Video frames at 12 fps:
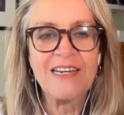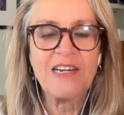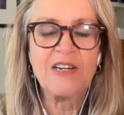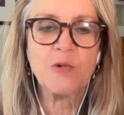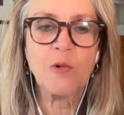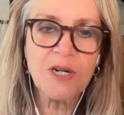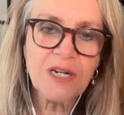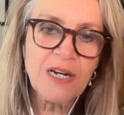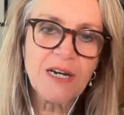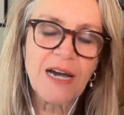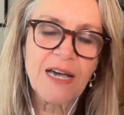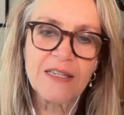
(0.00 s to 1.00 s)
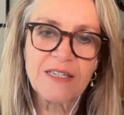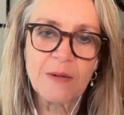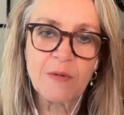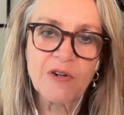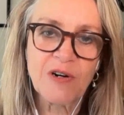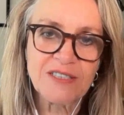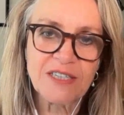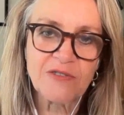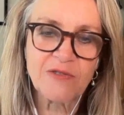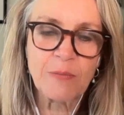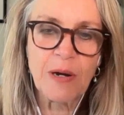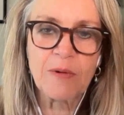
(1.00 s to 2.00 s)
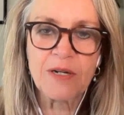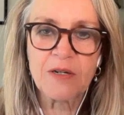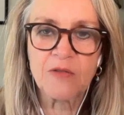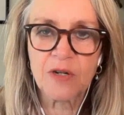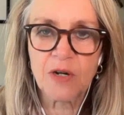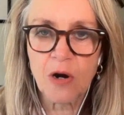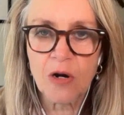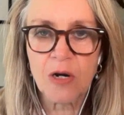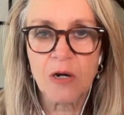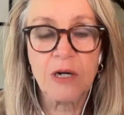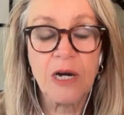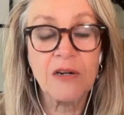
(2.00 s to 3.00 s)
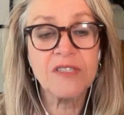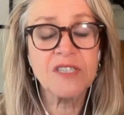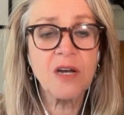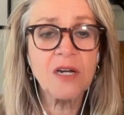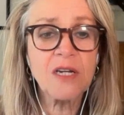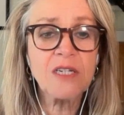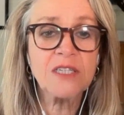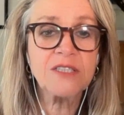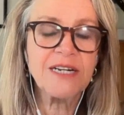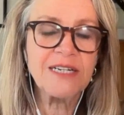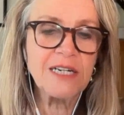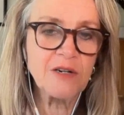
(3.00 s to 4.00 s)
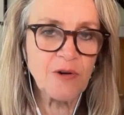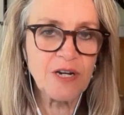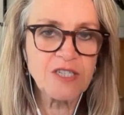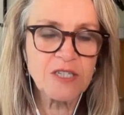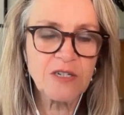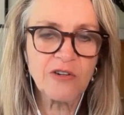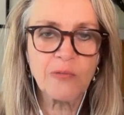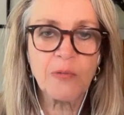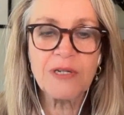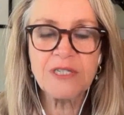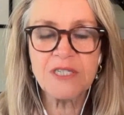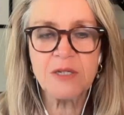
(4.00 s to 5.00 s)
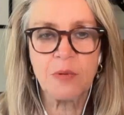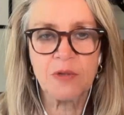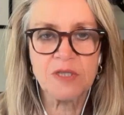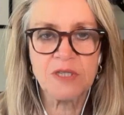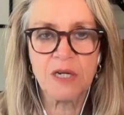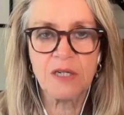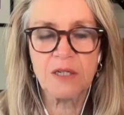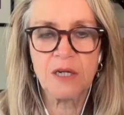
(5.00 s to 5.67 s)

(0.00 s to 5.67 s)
Rwanda and the Democratic Republic of the Congo have signed a declaration of principles under